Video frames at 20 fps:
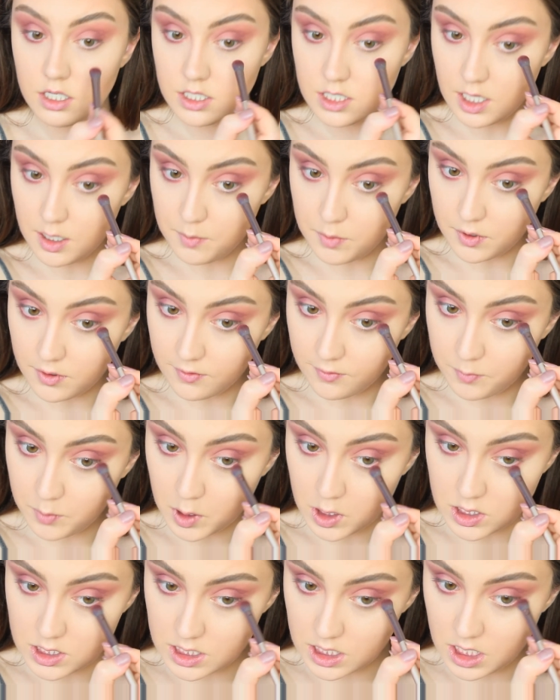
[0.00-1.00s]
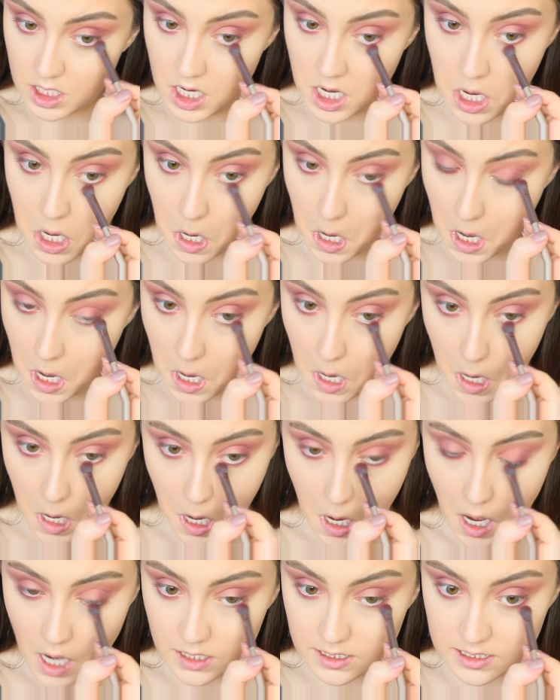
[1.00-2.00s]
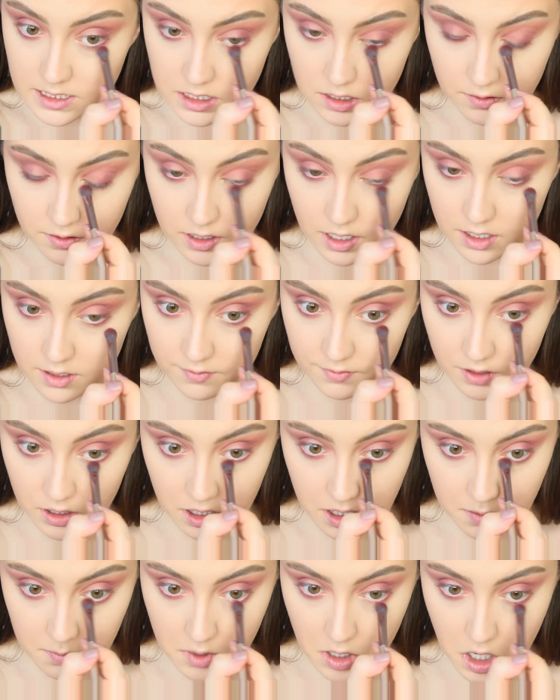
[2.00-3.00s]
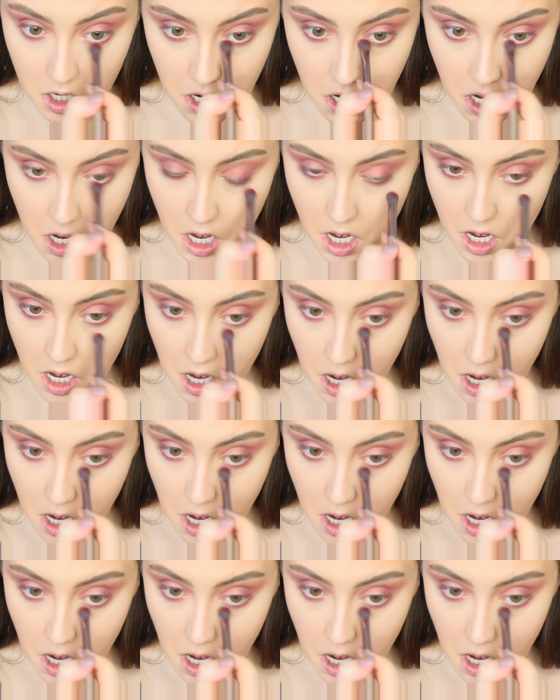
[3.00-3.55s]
type of person. I still kind of feel like I'm not,